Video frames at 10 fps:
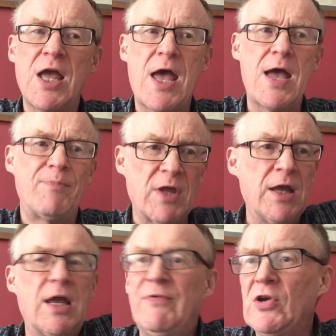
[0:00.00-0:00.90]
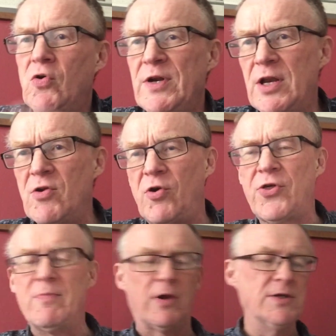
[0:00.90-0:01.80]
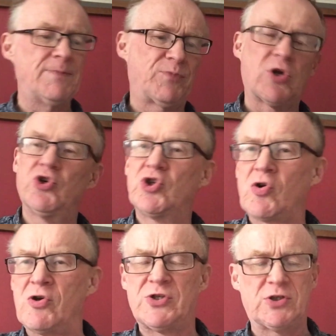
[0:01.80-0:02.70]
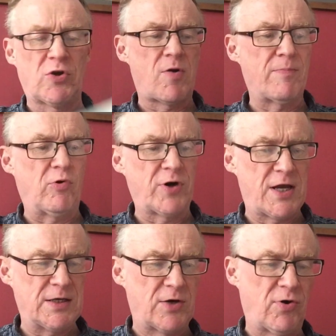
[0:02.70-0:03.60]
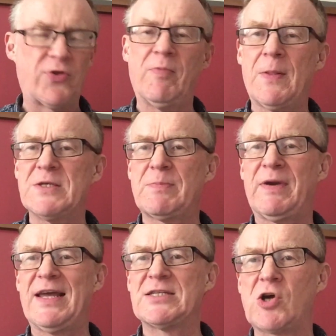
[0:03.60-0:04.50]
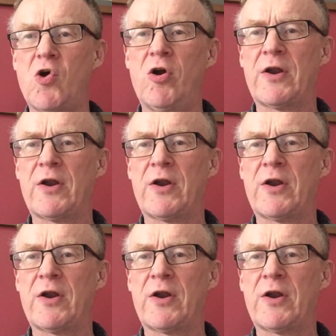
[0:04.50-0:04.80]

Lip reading: If you go into Northumberland, just across the Durham border into Northumberland, there's a place called